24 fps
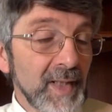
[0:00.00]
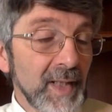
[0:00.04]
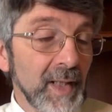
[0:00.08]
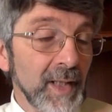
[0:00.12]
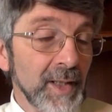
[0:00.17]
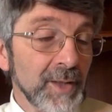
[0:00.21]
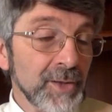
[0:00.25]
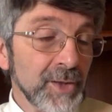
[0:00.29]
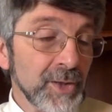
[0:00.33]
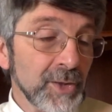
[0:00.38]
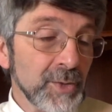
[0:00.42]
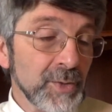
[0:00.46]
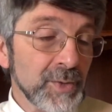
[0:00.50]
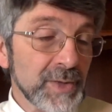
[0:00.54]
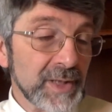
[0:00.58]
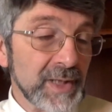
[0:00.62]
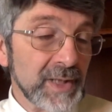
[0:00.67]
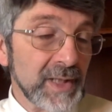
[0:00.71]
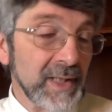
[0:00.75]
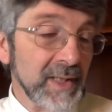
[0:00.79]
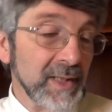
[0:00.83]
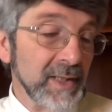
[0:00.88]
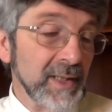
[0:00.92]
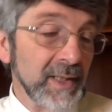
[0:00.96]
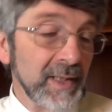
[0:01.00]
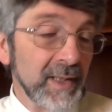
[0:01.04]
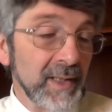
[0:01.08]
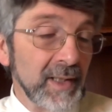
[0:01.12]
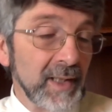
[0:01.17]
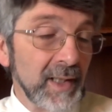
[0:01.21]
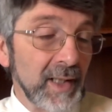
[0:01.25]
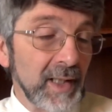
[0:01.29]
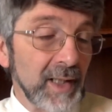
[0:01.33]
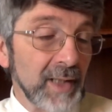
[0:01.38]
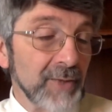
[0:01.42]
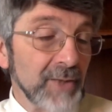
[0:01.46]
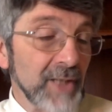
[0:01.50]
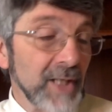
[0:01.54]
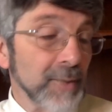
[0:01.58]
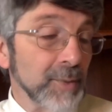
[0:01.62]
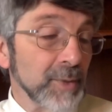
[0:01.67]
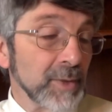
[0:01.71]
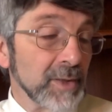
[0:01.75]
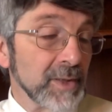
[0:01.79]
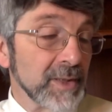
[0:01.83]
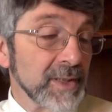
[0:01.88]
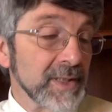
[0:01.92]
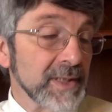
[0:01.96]
and those in
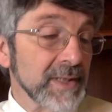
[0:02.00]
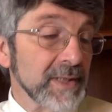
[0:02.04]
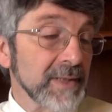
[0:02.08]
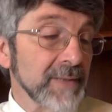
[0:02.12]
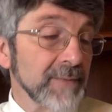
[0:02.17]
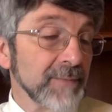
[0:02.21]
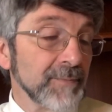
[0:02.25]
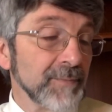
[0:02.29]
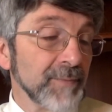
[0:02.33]
Hierapolis.